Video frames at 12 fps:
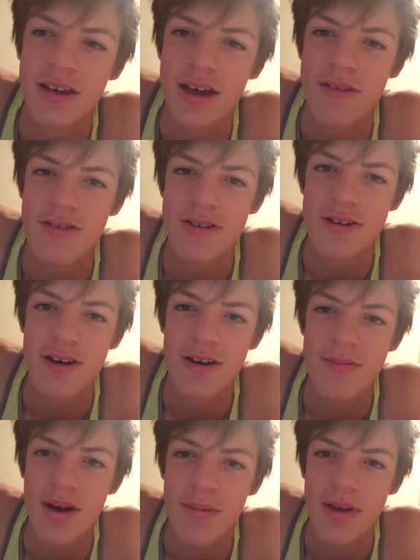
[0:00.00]
every
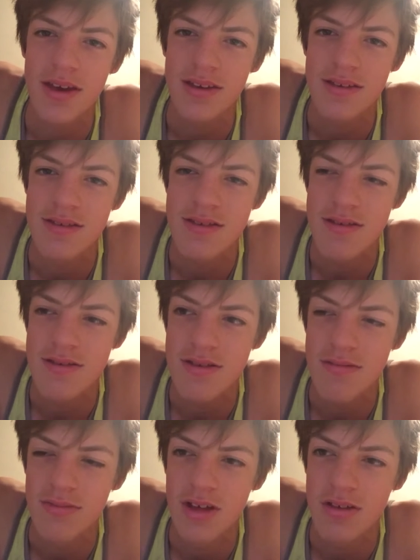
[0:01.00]
time I make
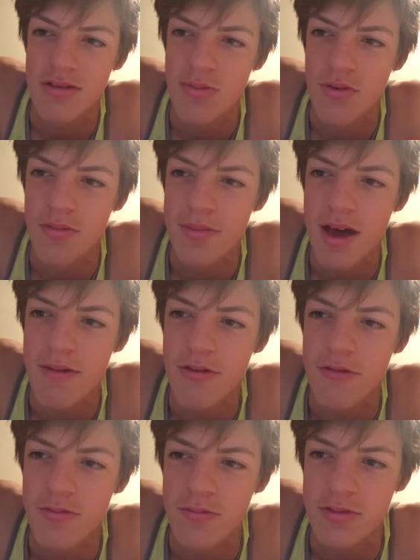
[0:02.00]
some small bad
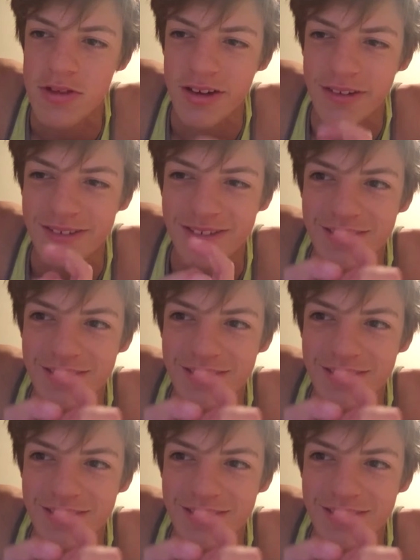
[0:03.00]
move, I'm just like.